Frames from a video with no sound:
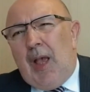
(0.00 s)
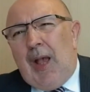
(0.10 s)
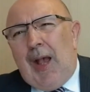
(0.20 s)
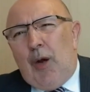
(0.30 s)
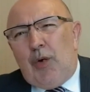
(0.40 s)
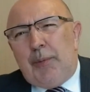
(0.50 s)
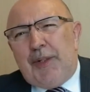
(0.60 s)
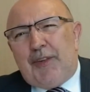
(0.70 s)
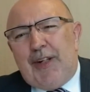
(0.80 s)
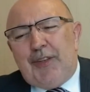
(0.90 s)
How are we
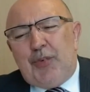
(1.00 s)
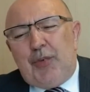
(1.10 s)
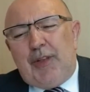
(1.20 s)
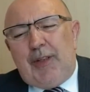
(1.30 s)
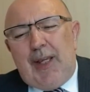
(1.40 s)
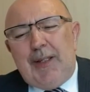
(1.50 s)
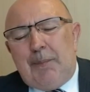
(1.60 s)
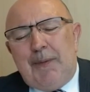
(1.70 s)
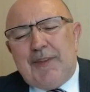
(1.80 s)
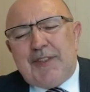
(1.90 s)
trying to keep
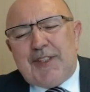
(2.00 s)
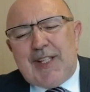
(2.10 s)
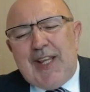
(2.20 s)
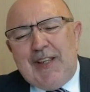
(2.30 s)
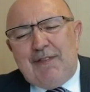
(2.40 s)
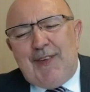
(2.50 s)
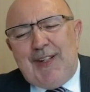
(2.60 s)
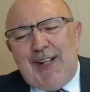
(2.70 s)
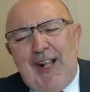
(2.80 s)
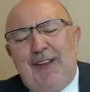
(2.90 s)
safe and
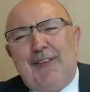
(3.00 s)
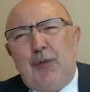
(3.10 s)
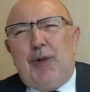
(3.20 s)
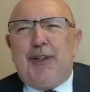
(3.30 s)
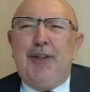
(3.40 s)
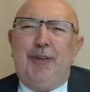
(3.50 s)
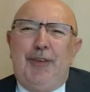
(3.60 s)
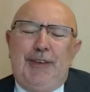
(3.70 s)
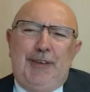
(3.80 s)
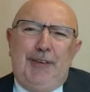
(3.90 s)
healthy working
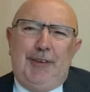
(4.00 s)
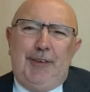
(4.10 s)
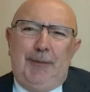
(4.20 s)
conditions?